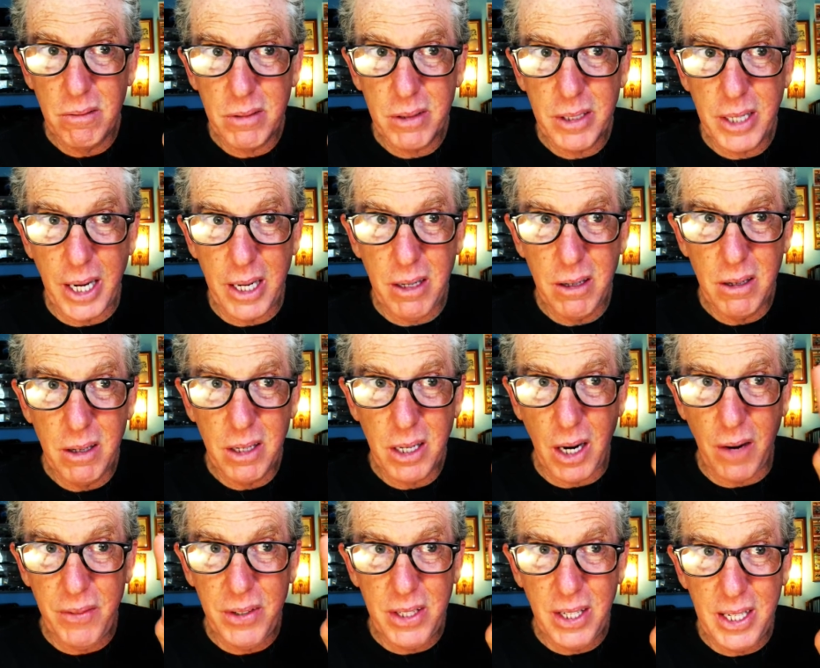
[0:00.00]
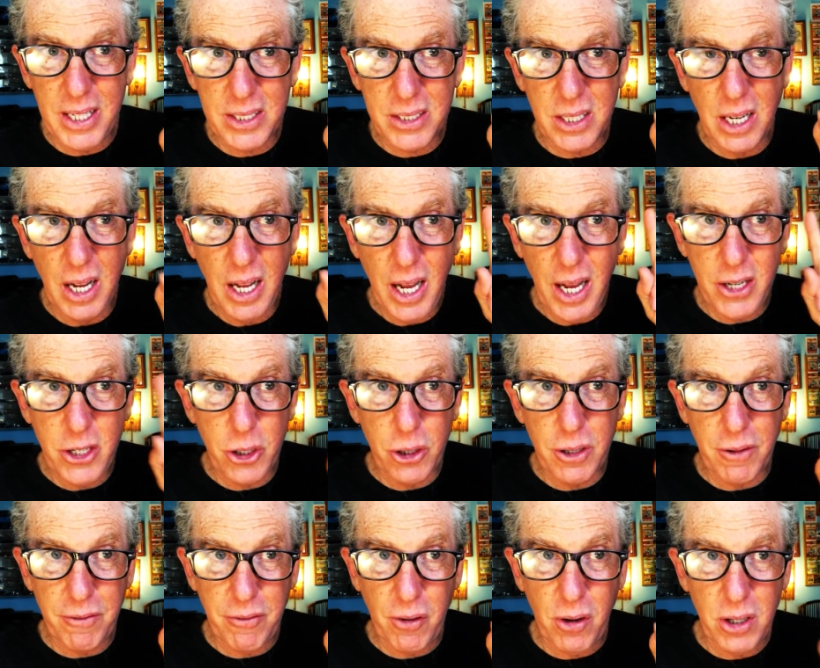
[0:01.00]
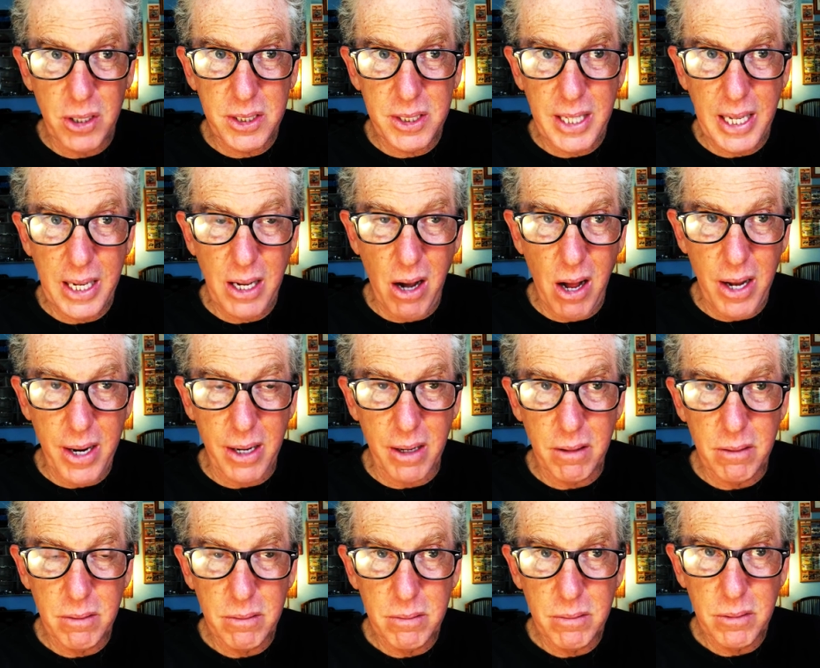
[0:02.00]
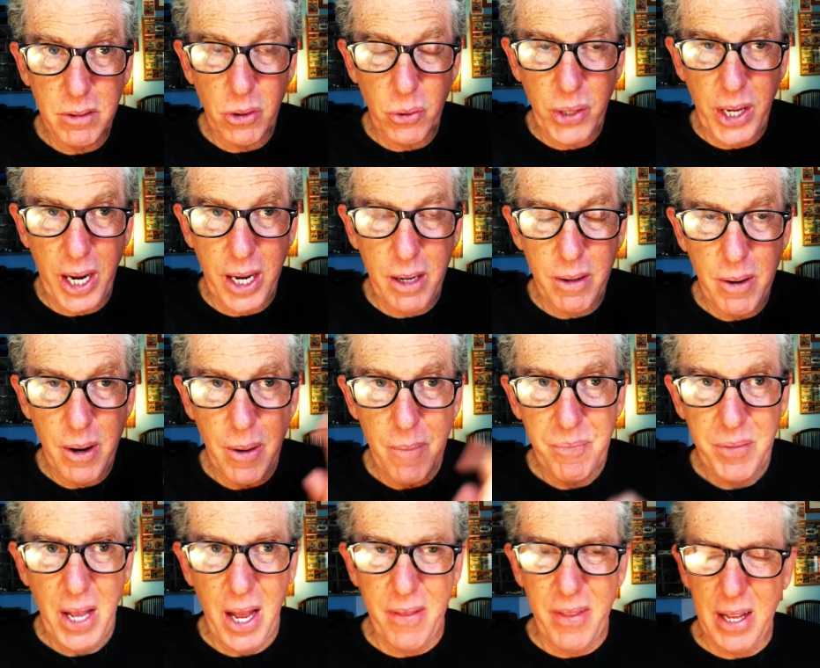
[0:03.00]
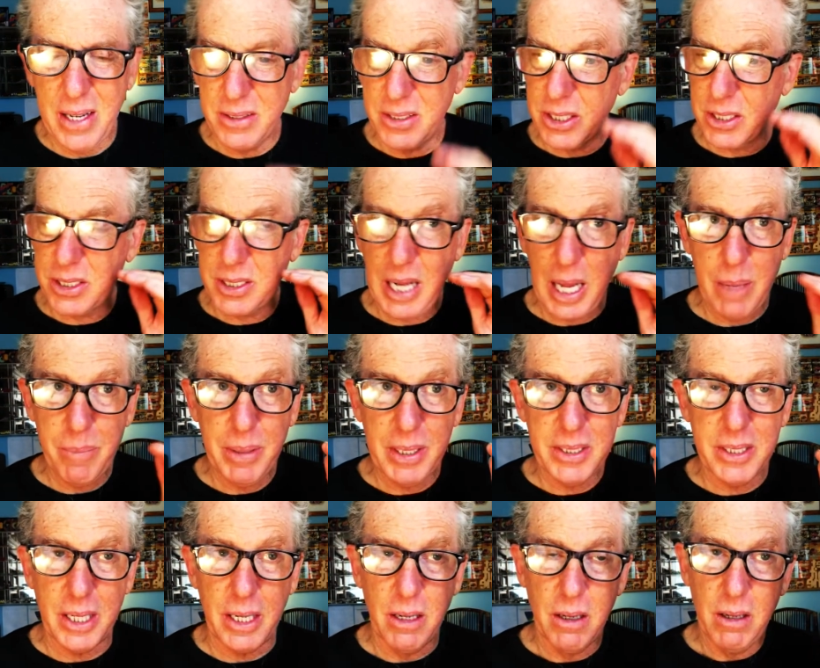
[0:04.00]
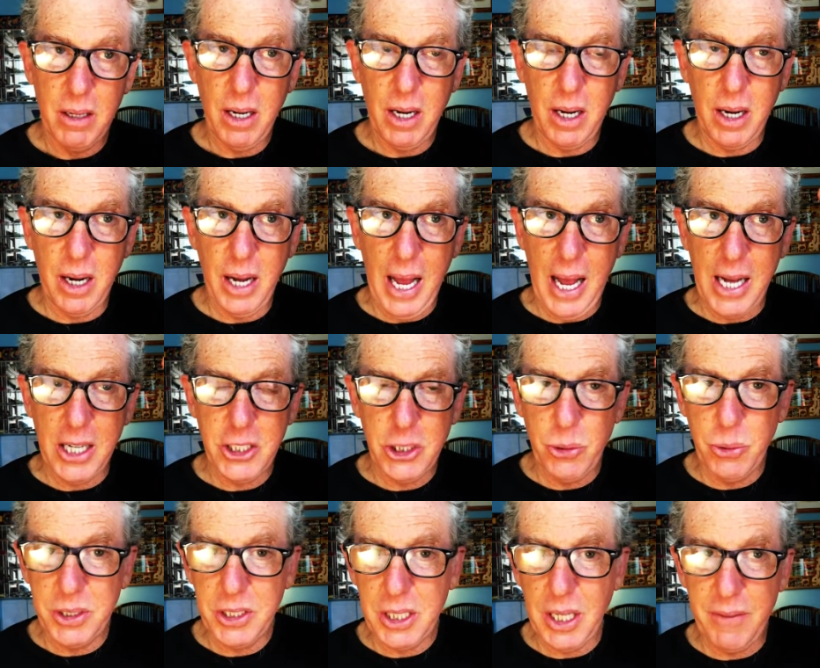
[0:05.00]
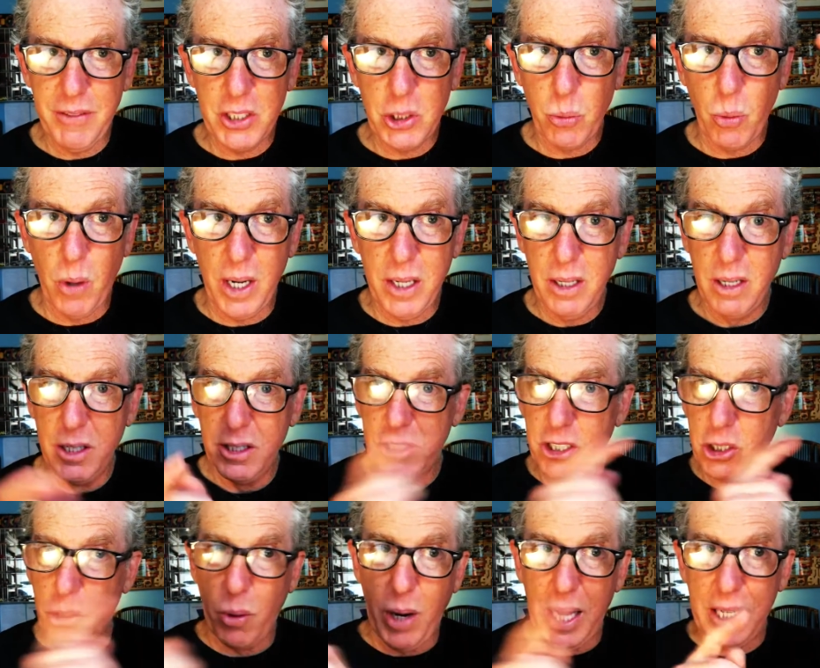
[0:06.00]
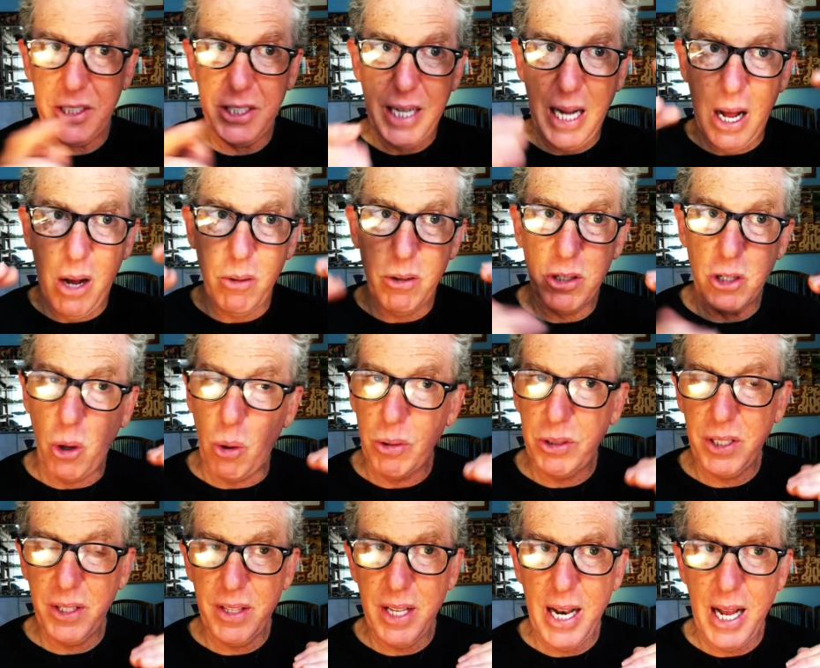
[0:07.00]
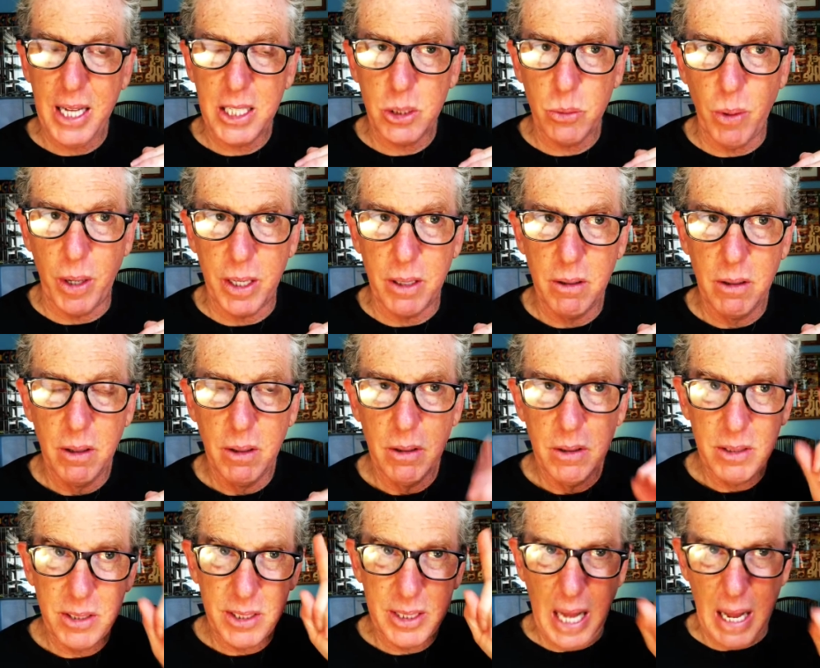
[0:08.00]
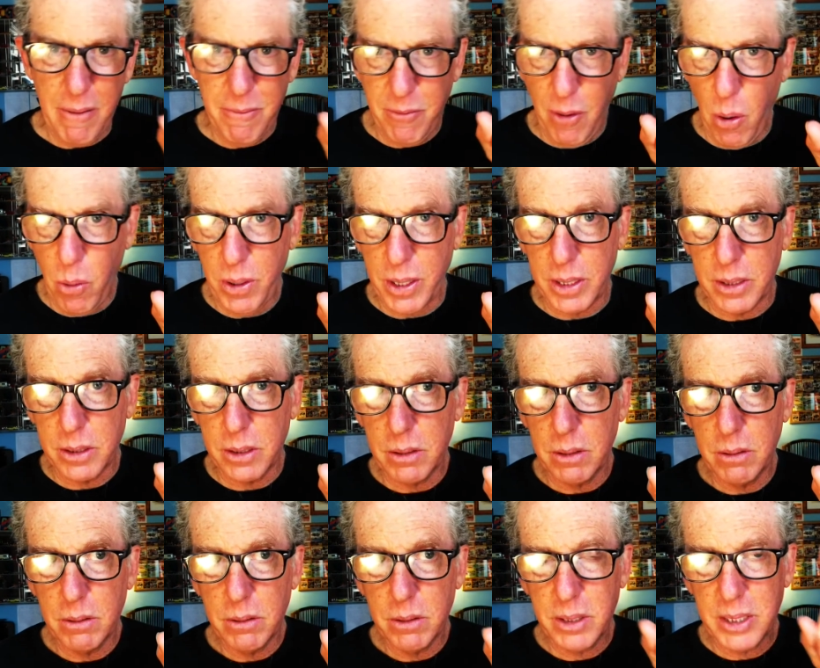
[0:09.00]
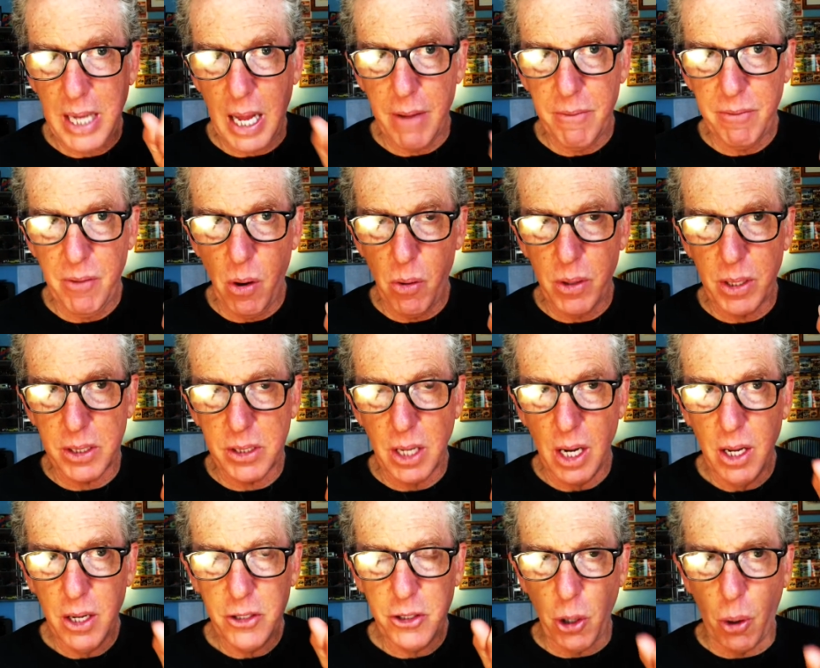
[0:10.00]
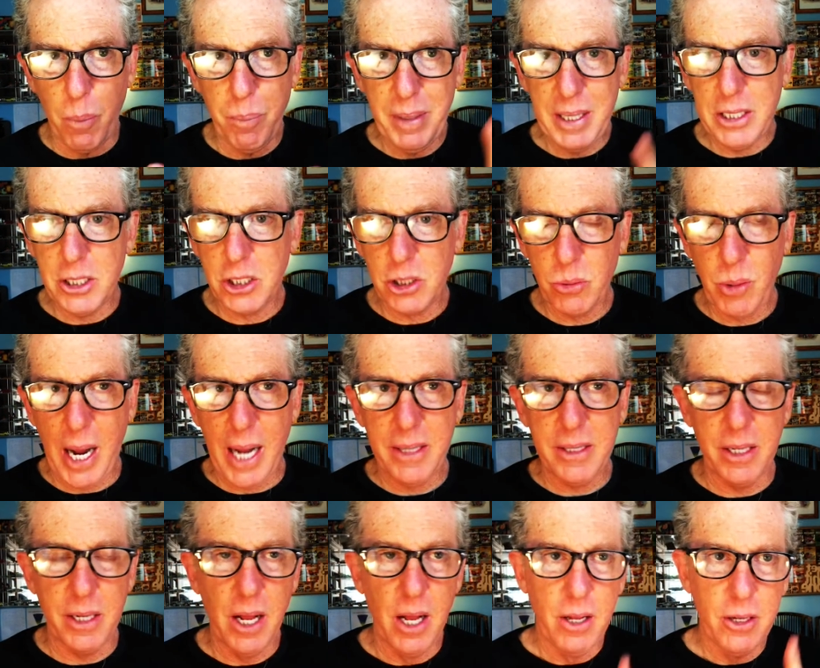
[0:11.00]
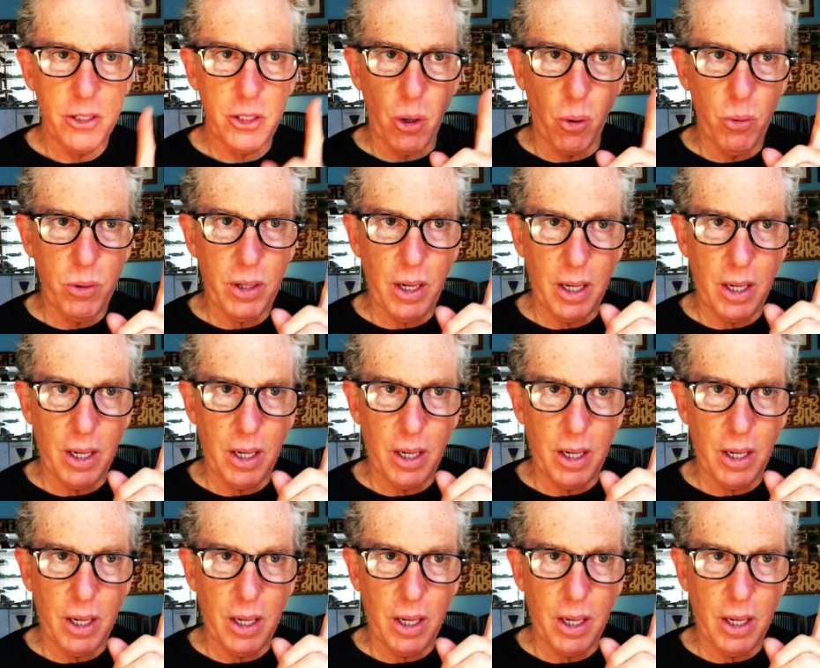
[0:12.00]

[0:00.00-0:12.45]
okay? Cover the list and do the first thing on it, okay? And then just stay busy. As you achieve each one, scratch it out, go to the next one. Stay focused. Don't be distracted. Don't